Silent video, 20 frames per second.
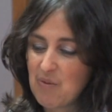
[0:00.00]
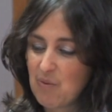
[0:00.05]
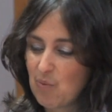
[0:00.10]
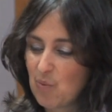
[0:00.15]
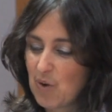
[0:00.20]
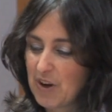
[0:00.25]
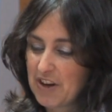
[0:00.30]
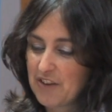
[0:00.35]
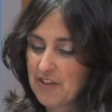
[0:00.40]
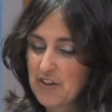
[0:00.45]

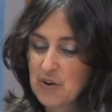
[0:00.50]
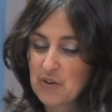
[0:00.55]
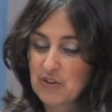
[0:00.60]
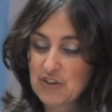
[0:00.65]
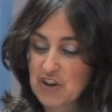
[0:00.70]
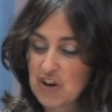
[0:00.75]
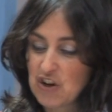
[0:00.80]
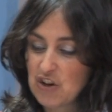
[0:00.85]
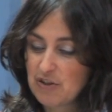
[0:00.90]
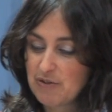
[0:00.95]
one of
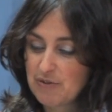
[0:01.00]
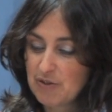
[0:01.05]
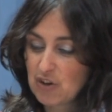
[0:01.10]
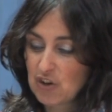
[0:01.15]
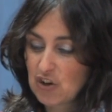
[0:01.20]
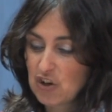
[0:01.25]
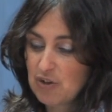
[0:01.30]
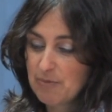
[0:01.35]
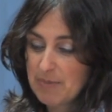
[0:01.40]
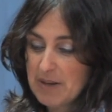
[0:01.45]
those
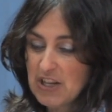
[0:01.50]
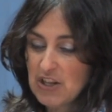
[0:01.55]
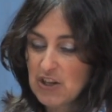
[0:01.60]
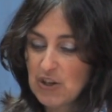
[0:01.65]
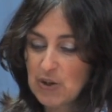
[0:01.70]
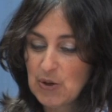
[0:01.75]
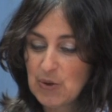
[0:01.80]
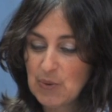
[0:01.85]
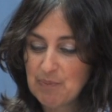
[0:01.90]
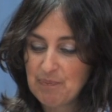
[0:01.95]
could be
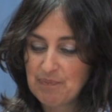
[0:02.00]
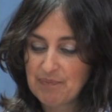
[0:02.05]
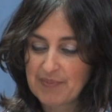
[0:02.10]
you.